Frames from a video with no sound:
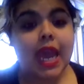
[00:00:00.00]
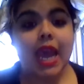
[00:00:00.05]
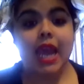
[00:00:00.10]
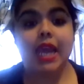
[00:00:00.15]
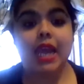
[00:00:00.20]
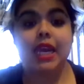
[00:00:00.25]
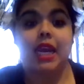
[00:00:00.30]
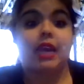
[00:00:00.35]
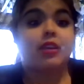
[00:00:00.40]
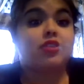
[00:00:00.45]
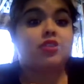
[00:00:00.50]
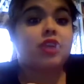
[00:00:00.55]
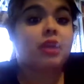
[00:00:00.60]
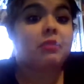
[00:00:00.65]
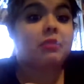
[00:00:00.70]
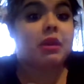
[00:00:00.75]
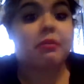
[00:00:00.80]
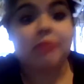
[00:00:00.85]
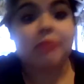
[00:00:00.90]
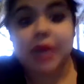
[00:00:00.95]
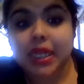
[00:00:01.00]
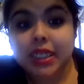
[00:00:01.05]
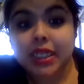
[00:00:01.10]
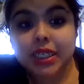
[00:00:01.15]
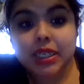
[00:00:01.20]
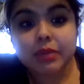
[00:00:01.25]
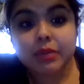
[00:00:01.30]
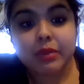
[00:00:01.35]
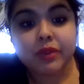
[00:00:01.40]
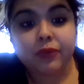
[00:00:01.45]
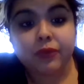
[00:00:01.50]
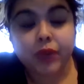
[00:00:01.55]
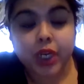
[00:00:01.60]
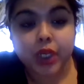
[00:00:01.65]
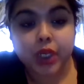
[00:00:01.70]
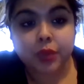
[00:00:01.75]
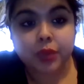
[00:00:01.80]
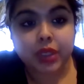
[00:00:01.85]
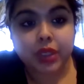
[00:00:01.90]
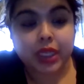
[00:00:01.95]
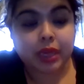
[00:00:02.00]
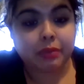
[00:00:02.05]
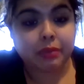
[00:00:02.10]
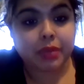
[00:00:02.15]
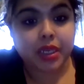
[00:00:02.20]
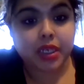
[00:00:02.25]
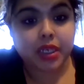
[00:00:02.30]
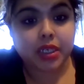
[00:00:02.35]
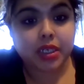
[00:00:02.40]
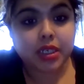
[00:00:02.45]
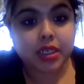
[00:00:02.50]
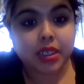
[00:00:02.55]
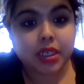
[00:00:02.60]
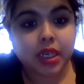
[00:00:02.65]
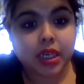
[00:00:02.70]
And I try my best to be friends with that bitch.